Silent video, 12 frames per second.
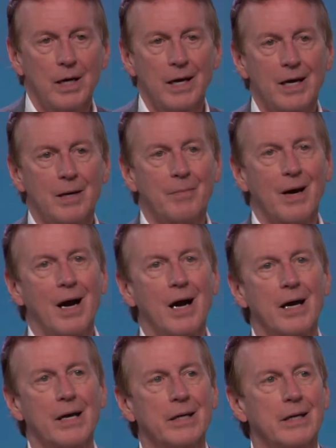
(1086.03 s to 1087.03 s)
am
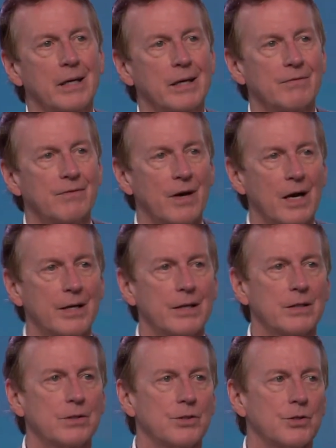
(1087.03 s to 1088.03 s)
I
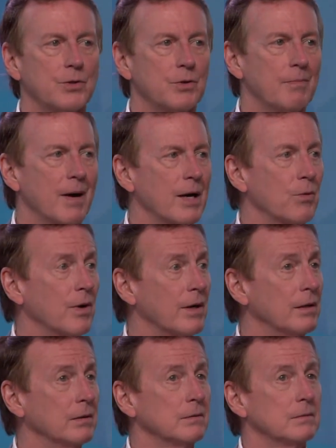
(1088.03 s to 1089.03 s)
inviting to my well?